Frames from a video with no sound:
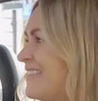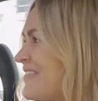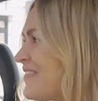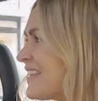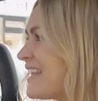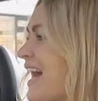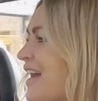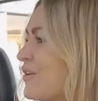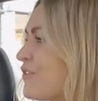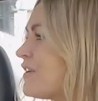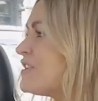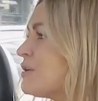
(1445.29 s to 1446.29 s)
um, yeah,
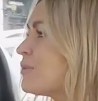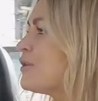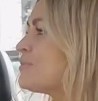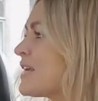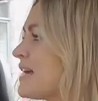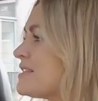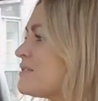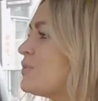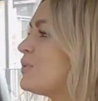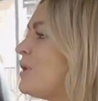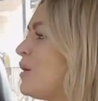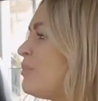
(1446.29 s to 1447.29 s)
your friendship group gets
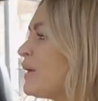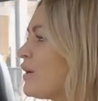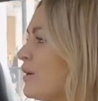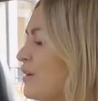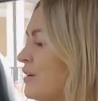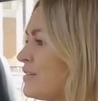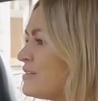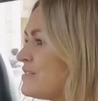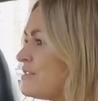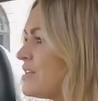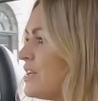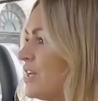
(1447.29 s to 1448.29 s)
smaller
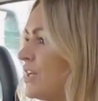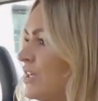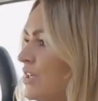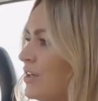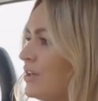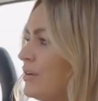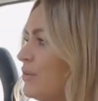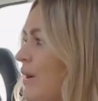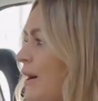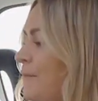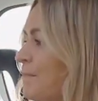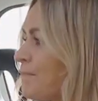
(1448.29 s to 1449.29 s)
because
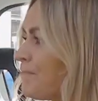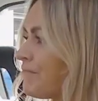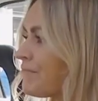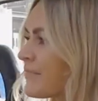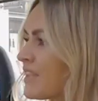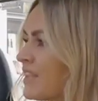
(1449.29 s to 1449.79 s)
you. Um,